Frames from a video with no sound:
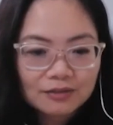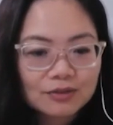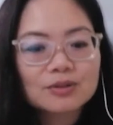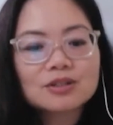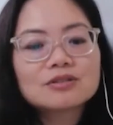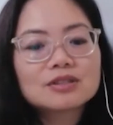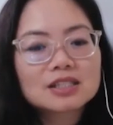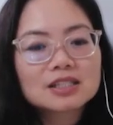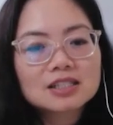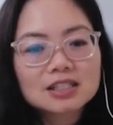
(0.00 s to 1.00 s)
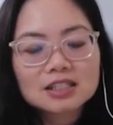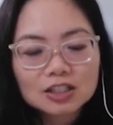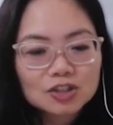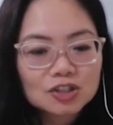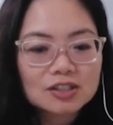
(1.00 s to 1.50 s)
everyone uses and
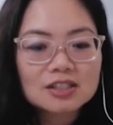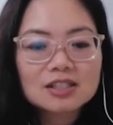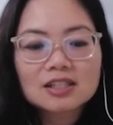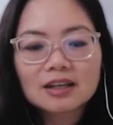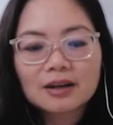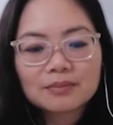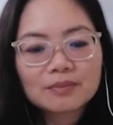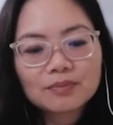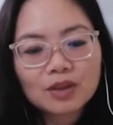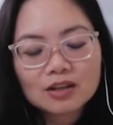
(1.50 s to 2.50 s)
touches and